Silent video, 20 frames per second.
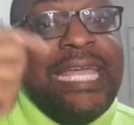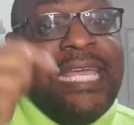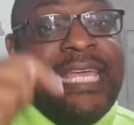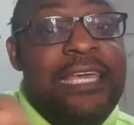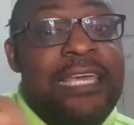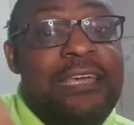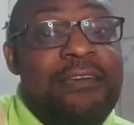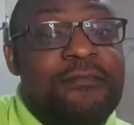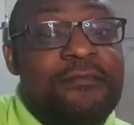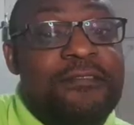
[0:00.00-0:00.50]

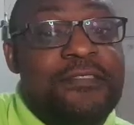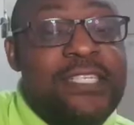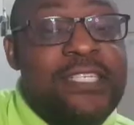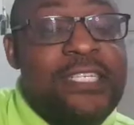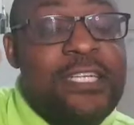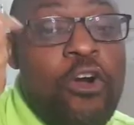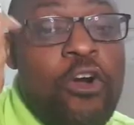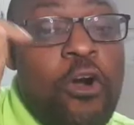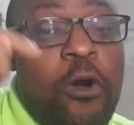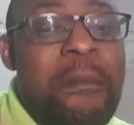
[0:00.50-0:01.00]

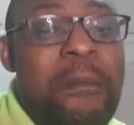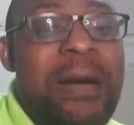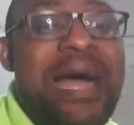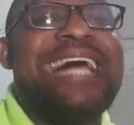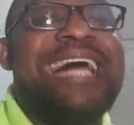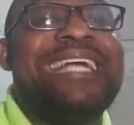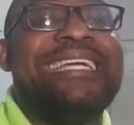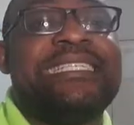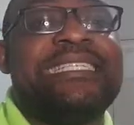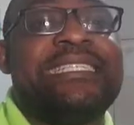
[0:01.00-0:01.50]
gives
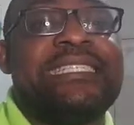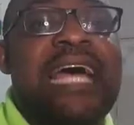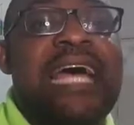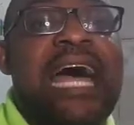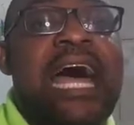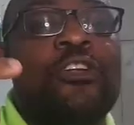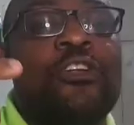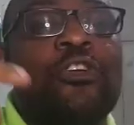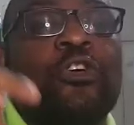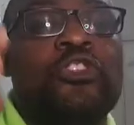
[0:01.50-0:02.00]
commands
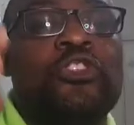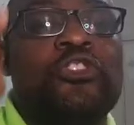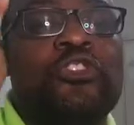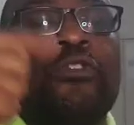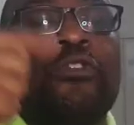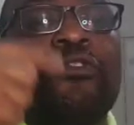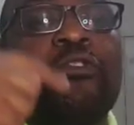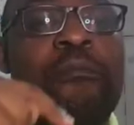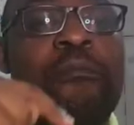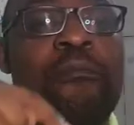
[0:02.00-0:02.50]
and
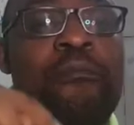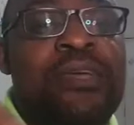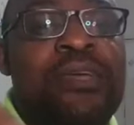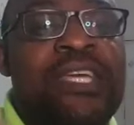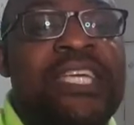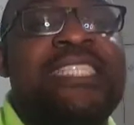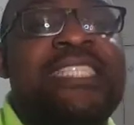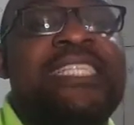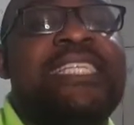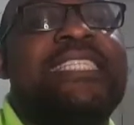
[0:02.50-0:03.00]
also
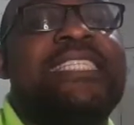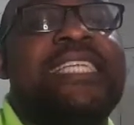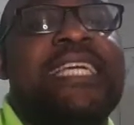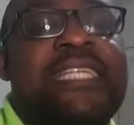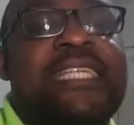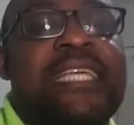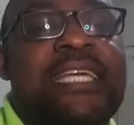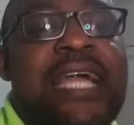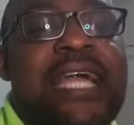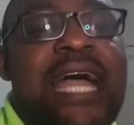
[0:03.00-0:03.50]
forbids
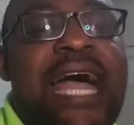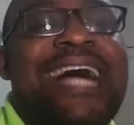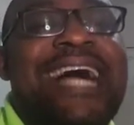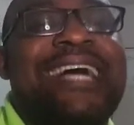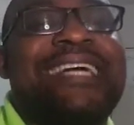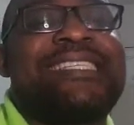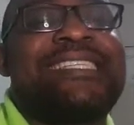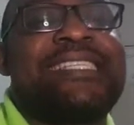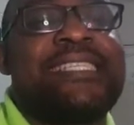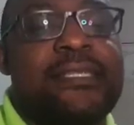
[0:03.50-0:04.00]
certain
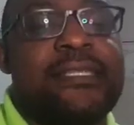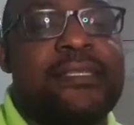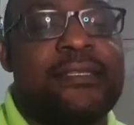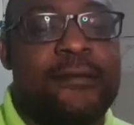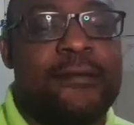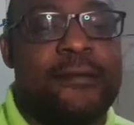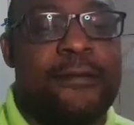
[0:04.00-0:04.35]
acts.